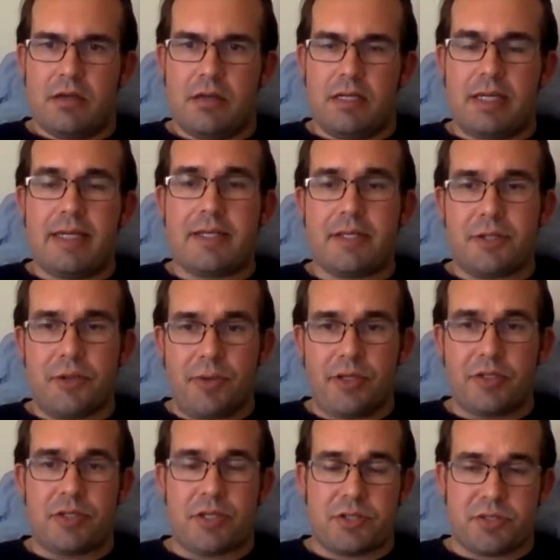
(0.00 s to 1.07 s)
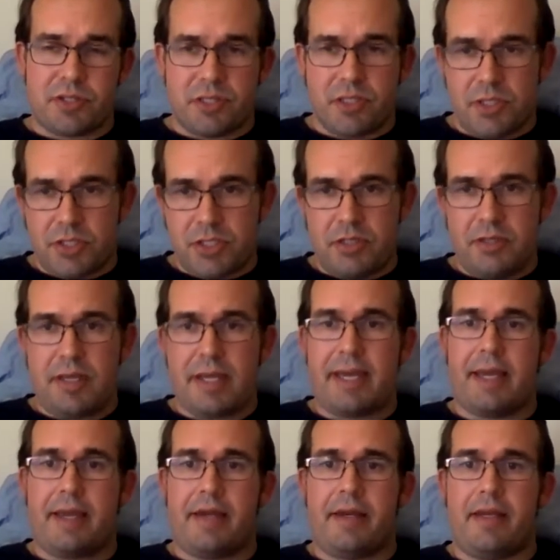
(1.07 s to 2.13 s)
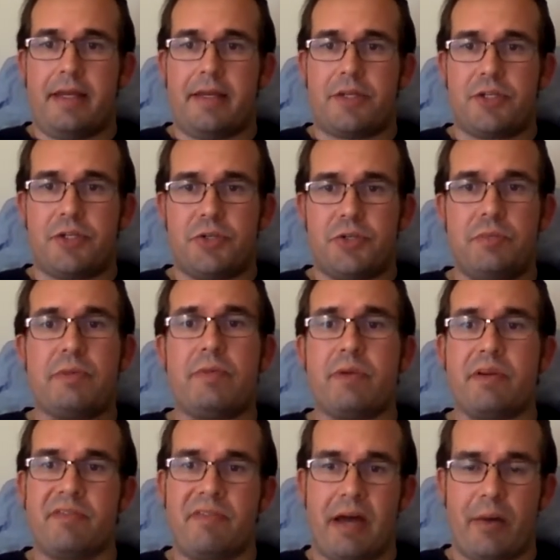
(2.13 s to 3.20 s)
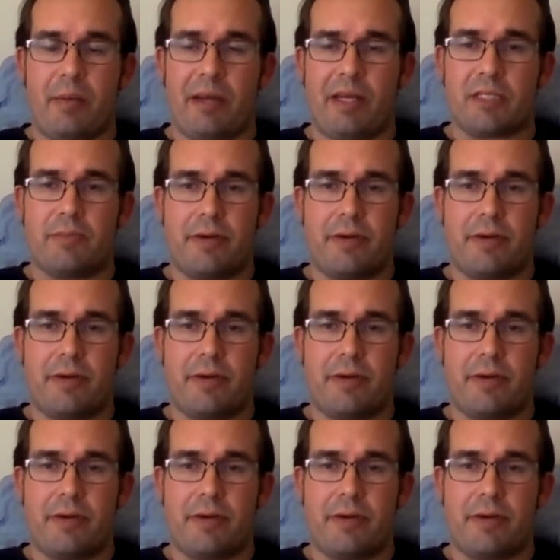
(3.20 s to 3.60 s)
he disagrees with the judge's decision, and it should be reevaluated,